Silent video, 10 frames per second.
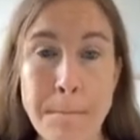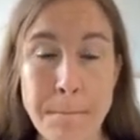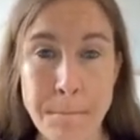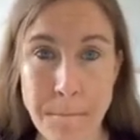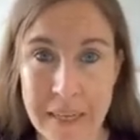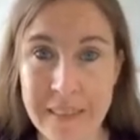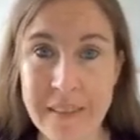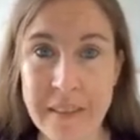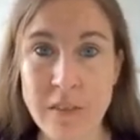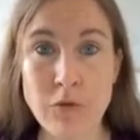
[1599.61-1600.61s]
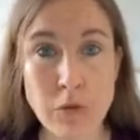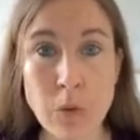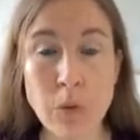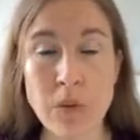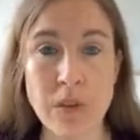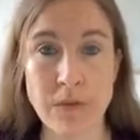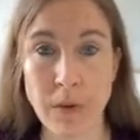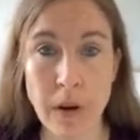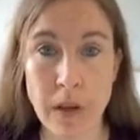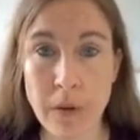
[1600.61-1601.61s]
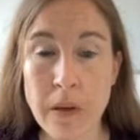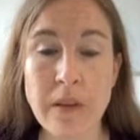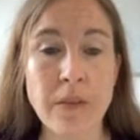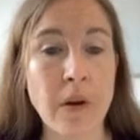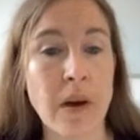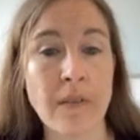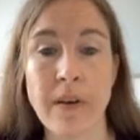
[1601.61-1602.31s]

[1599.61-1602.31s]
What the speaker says: basic rules to follow if you have